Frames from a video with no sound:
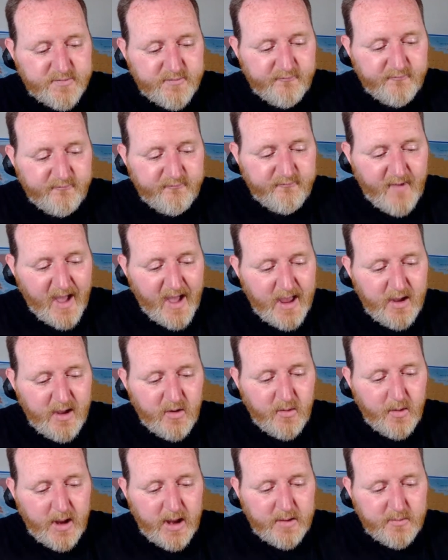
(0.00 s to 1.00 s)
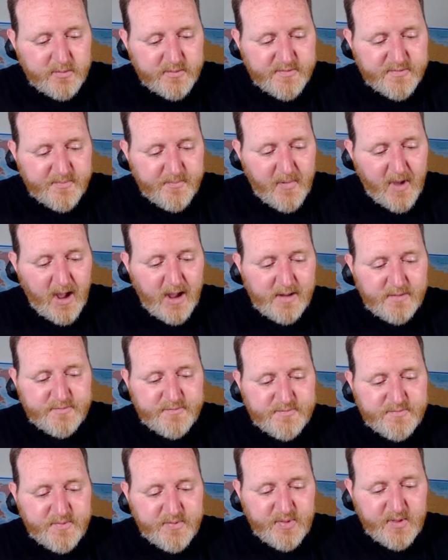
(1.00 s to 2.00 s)
to file a
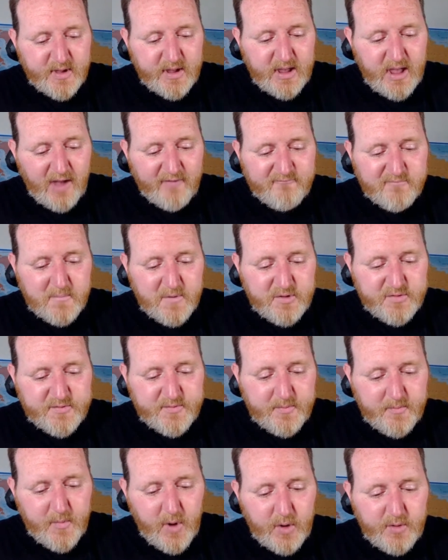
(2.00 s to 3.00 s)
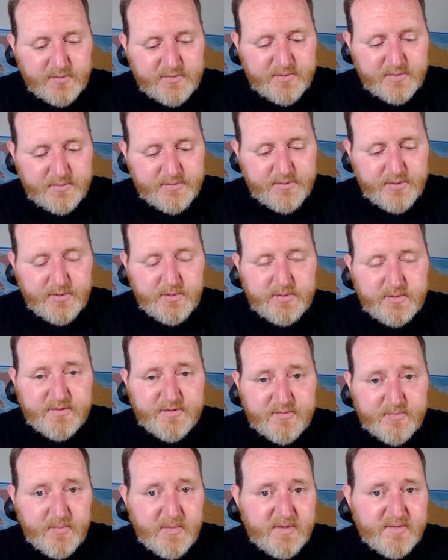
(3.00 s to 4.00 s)
response to the government's motion to
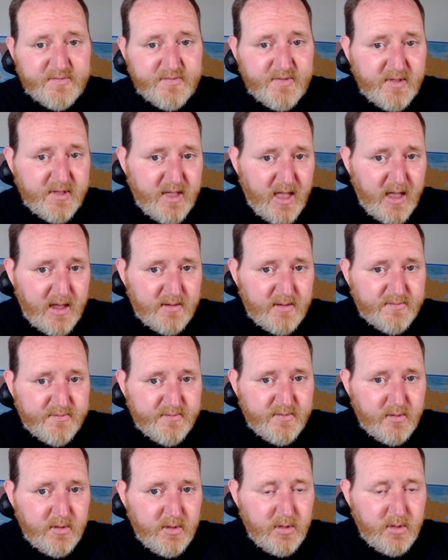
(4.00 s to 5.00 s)
dismiss the case.